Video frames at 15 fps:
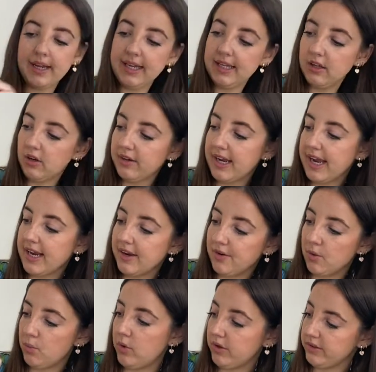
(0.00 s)
elongated at
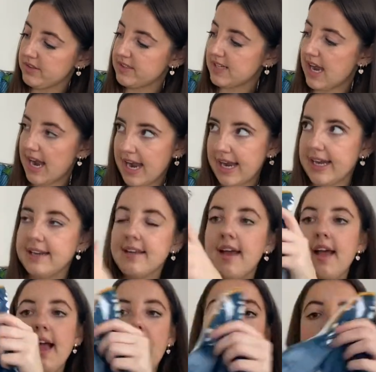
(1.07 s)
one side
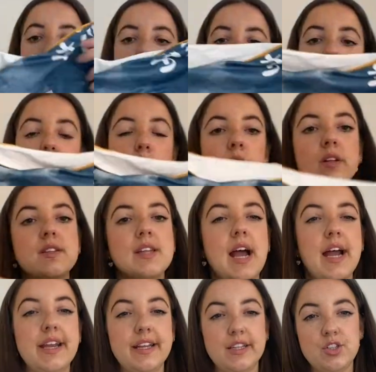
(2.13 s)
and one
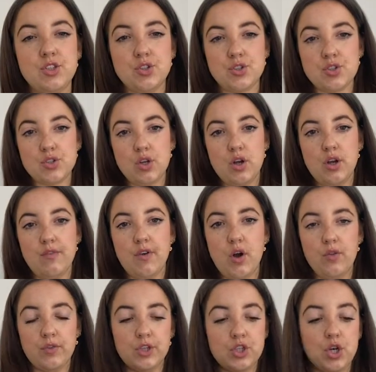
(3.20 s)
side is just sort of
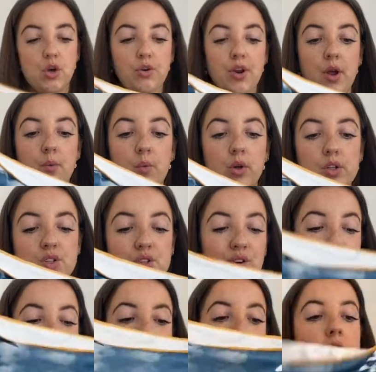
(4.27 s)
on the shoulder and one sort of
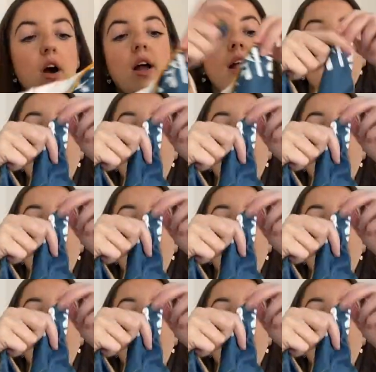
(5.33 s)
not.